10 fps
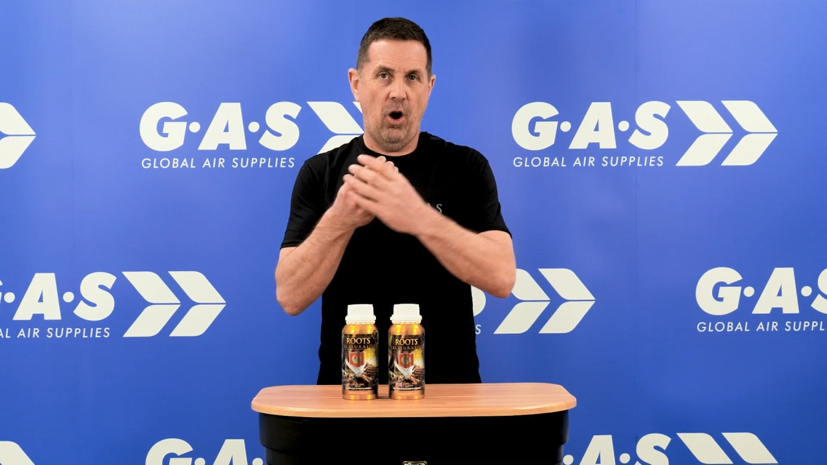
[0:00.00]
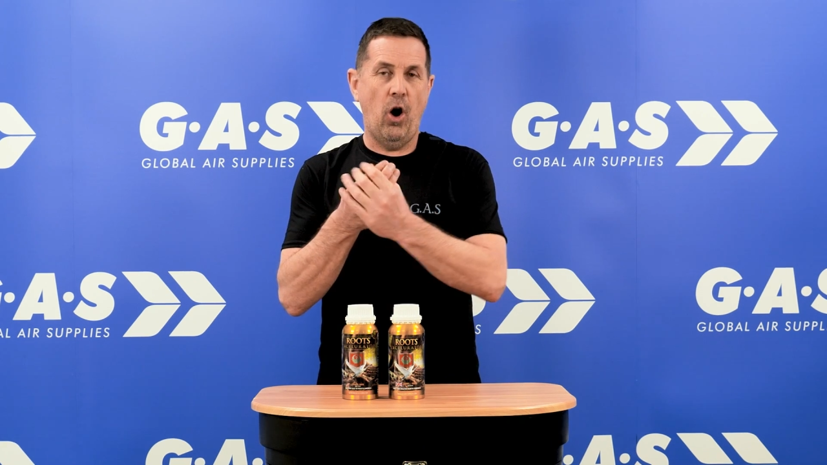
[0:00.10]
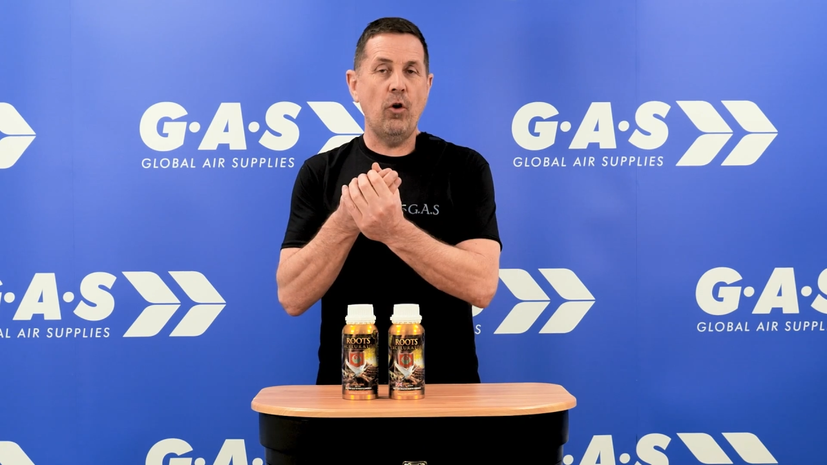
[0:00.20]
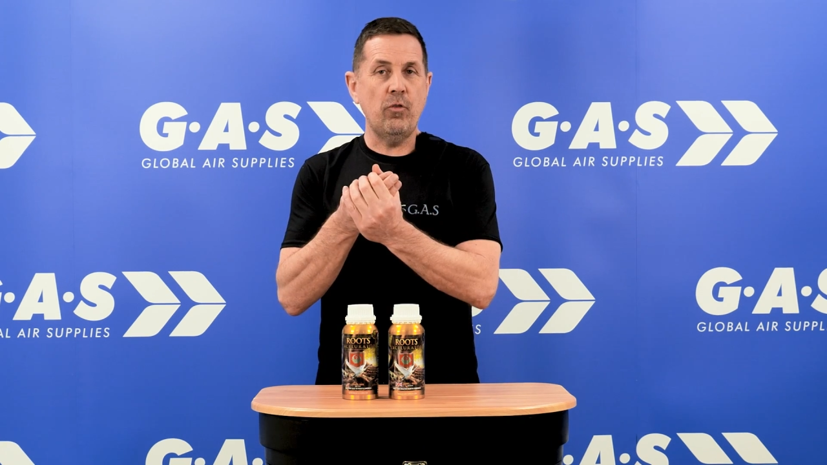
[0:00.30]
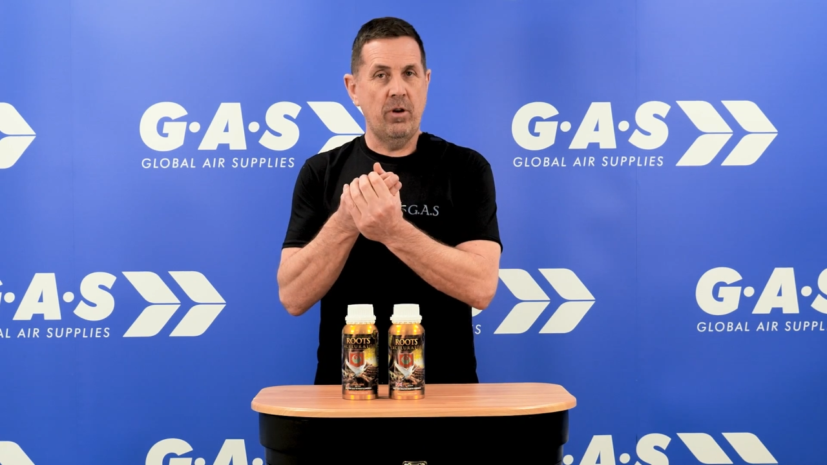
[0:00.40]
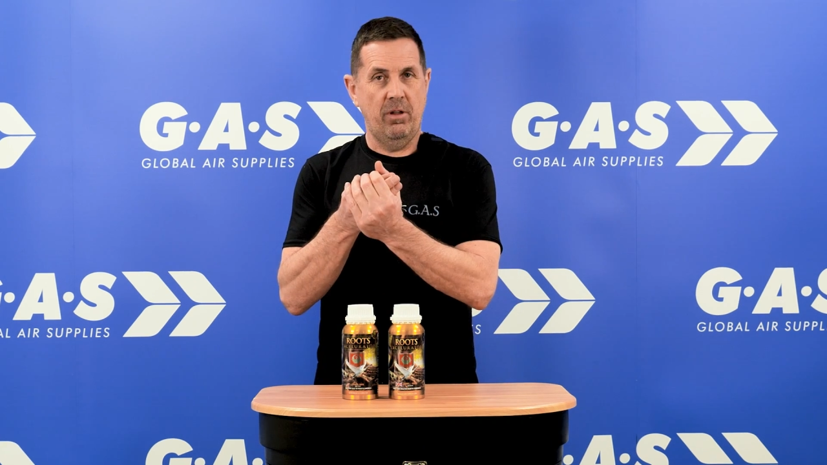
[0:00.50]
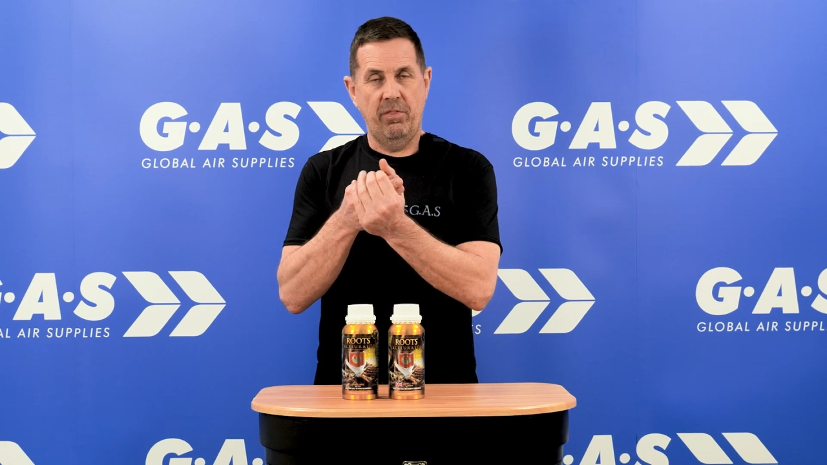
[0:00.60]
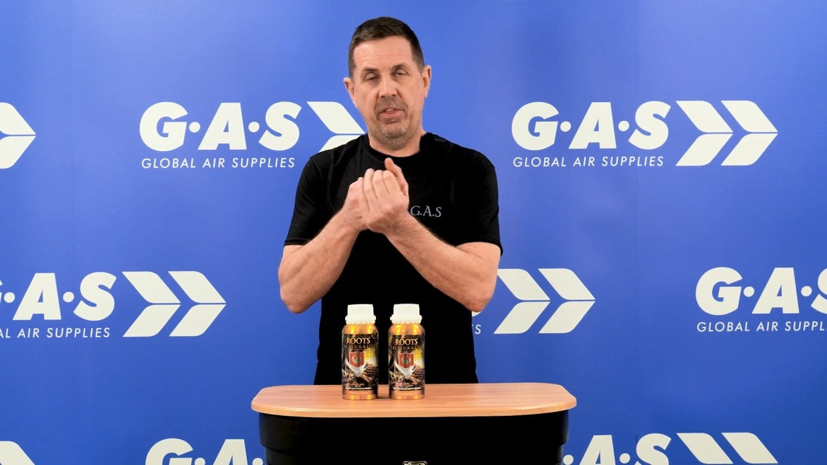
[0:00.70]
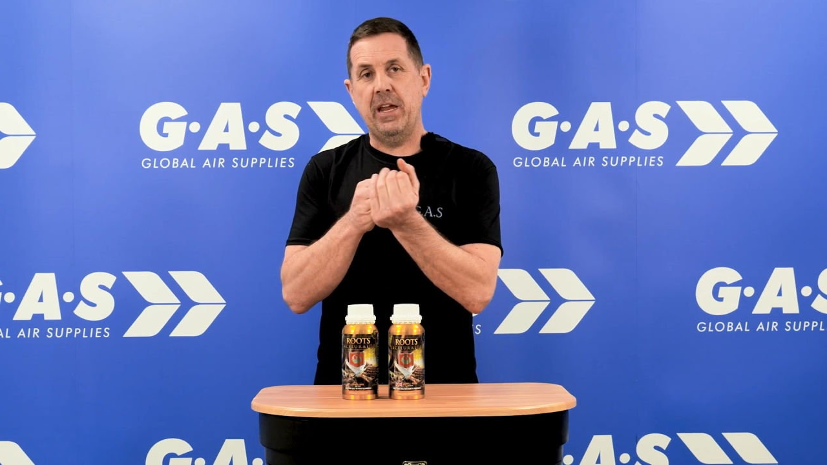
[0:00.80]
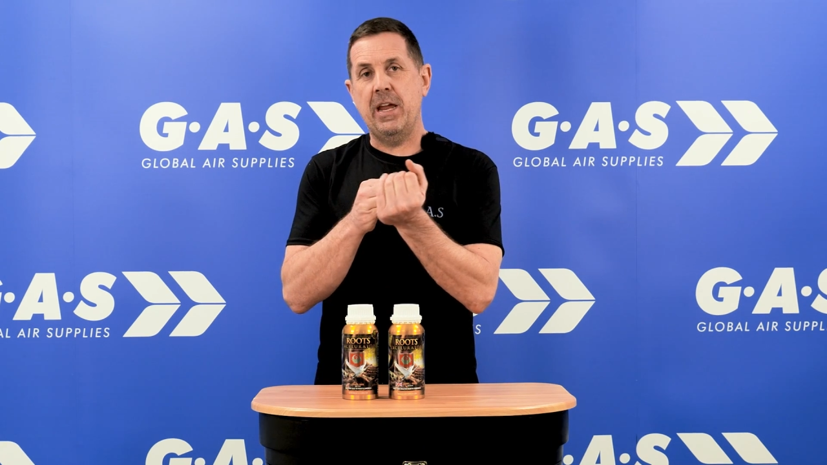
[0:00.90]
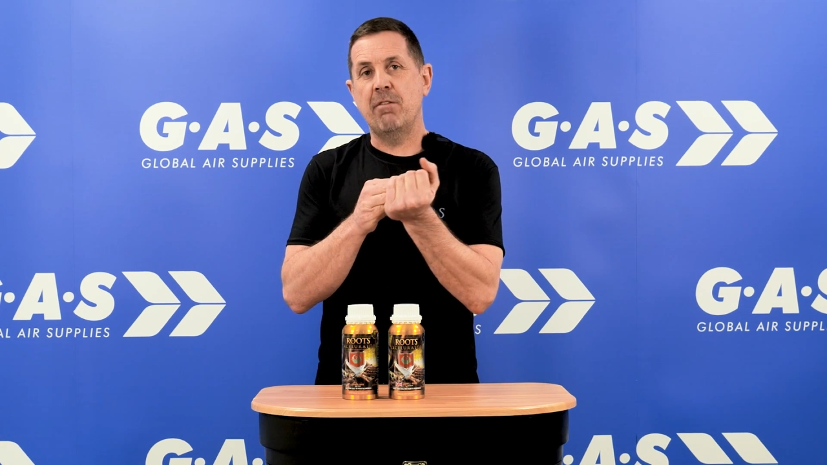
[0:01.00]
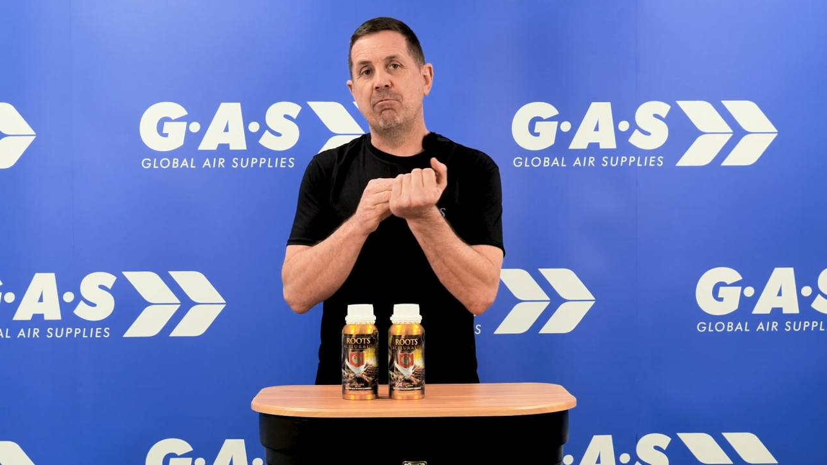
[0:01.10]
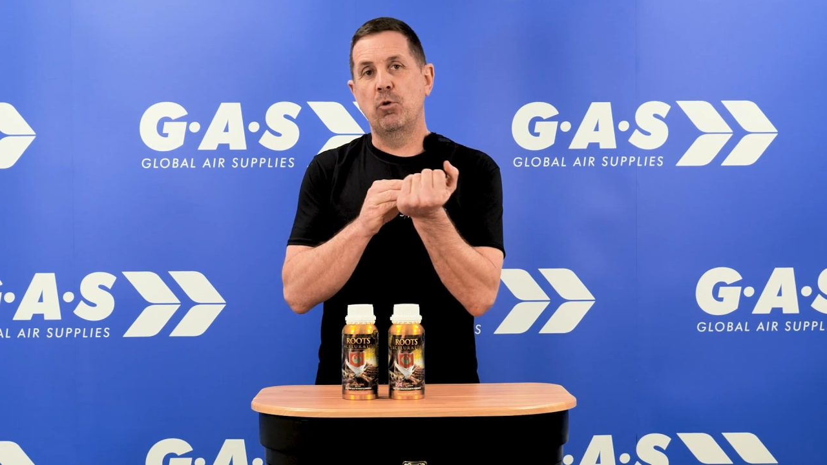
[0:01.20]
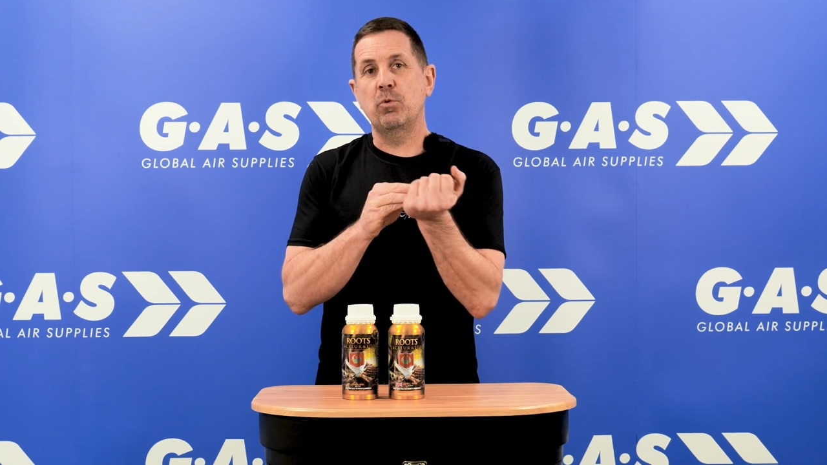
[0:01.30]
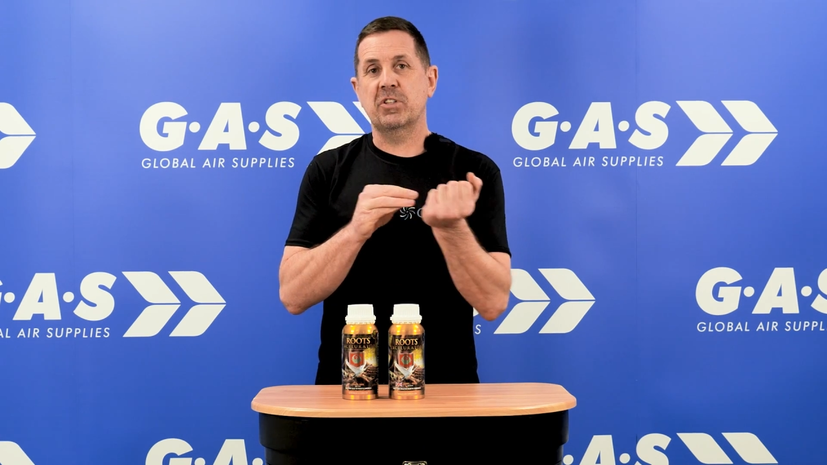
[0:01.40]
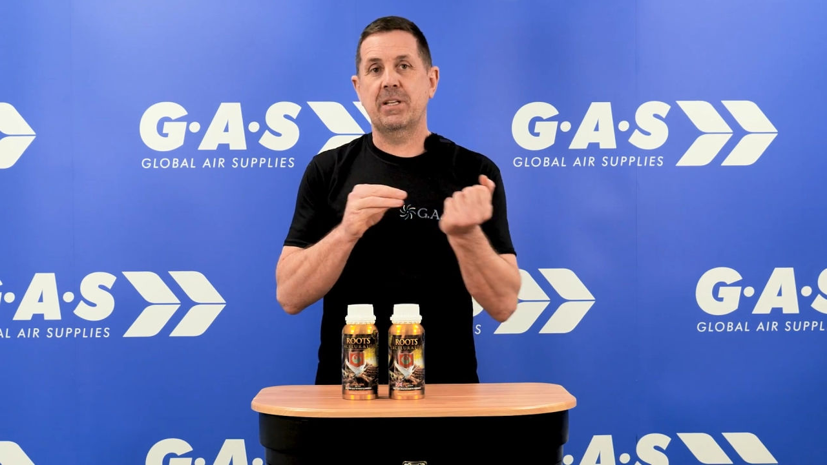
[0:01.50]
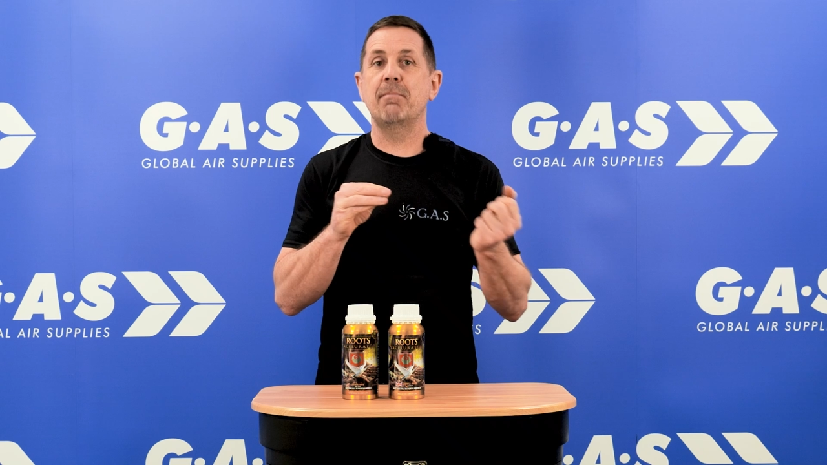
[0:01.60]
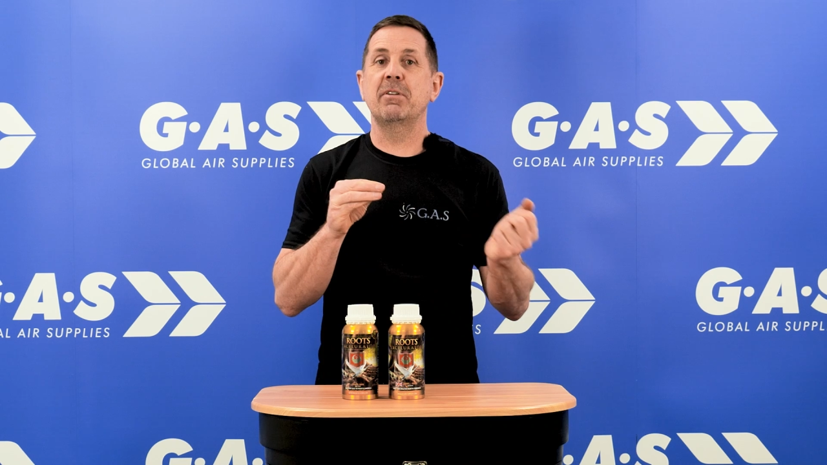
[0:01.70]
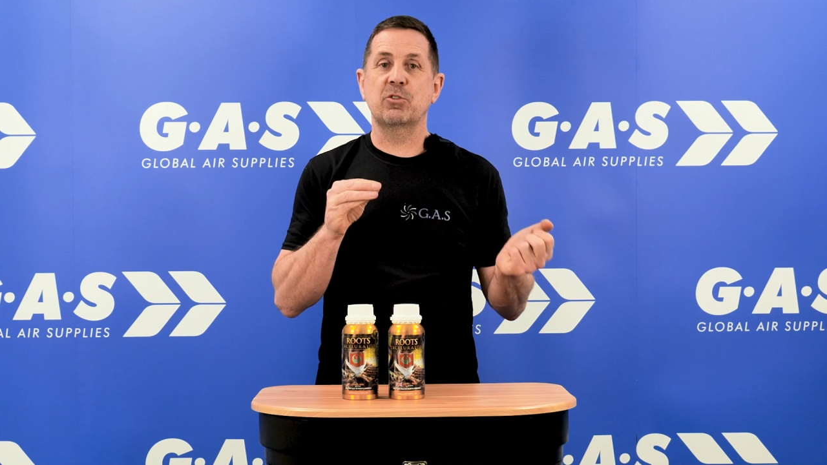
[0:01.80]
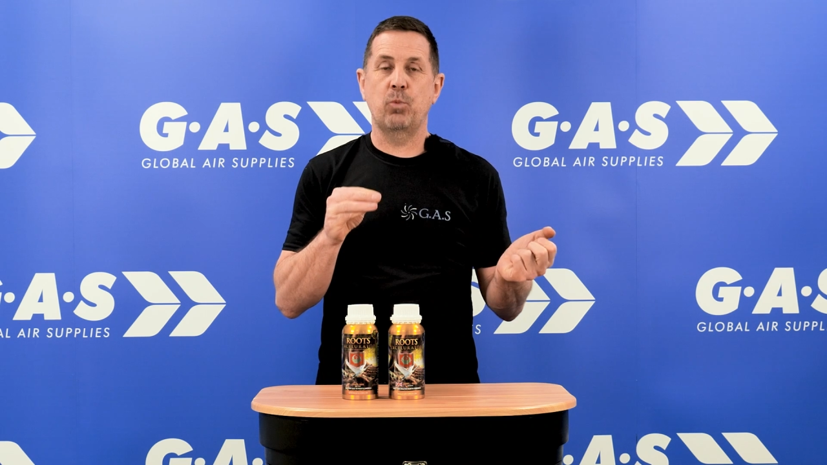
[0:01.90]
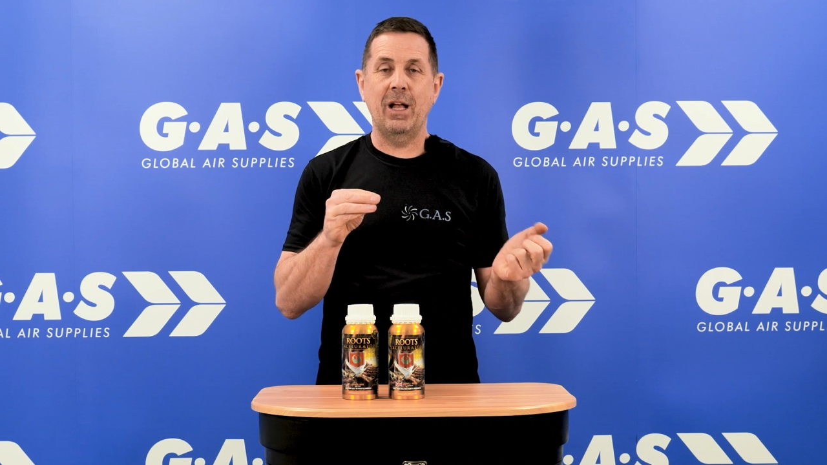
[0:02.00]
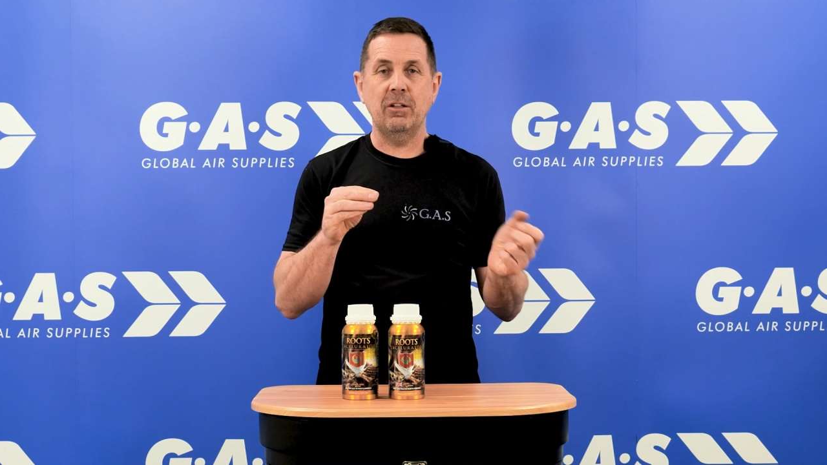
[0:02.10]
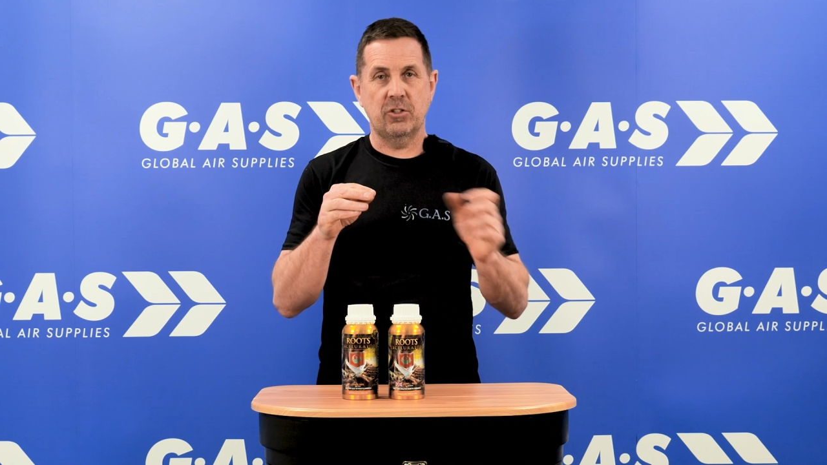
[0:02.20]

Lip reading: on the root stem as well.